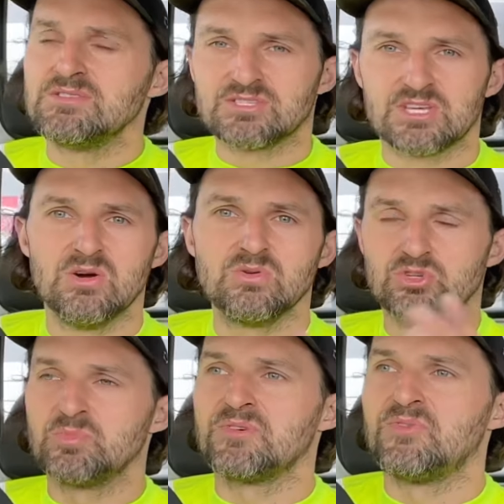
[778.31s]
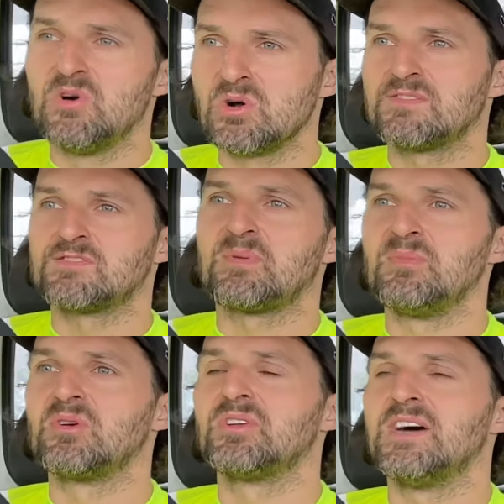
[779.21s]
So some of the forklifts I've been
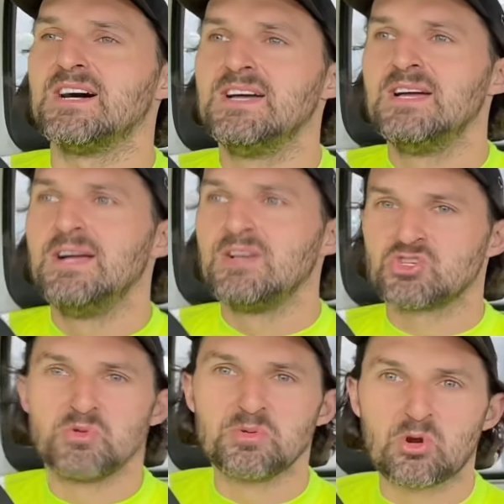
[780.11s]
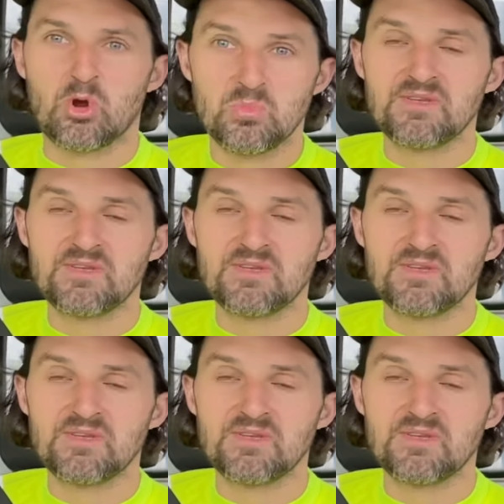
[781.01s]
looking at, some of them come with a